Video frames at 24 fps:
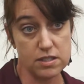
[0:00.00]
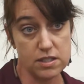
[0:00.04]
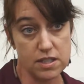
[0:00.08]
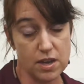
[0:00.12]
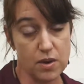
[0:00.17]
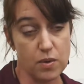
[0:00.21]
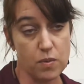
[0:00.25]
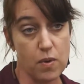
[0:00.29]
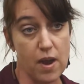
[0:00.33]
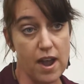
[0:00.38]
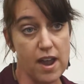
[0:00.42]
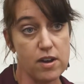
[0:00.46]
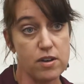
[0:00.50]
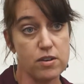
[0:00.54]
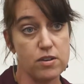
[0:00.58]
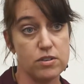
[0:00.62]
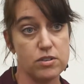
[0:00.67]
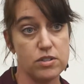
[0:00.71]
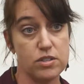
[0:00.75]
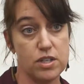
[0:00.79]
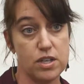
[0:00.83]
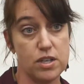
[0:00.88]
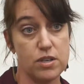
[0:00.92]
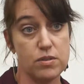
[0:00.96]
that
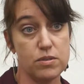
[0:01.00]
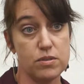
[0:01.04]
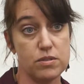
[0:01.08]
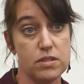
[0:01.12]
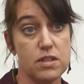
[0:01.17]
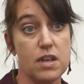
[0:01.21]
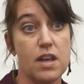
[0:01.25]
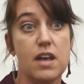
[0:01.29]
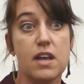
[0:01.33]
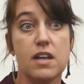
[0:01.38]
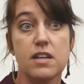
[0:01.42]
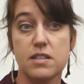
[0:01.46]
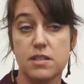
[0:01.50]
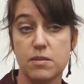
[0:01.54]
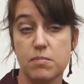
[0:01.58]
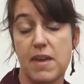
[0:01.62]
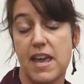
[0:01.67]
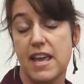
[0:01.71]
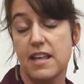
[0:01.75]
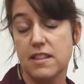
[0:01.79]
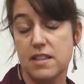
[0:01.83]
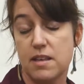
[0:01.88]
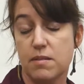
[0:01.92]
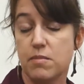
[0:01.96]
writers use to
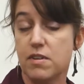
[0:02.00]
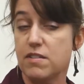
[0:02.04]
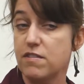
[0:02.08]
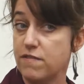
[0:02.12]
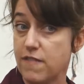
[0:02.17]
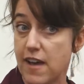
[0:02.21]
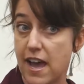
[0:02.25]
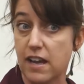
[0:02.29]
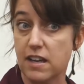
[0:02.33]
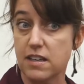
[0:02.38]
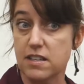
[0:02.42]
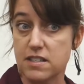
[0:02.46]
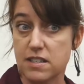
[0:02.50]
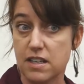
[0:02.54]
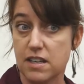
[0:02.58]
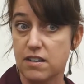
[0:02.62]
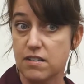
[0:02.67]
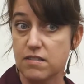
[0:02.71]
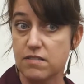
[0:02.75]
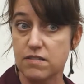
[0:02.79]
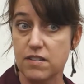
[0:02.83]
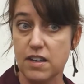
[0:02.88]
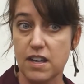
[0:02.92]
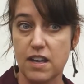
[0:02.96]
make them effective.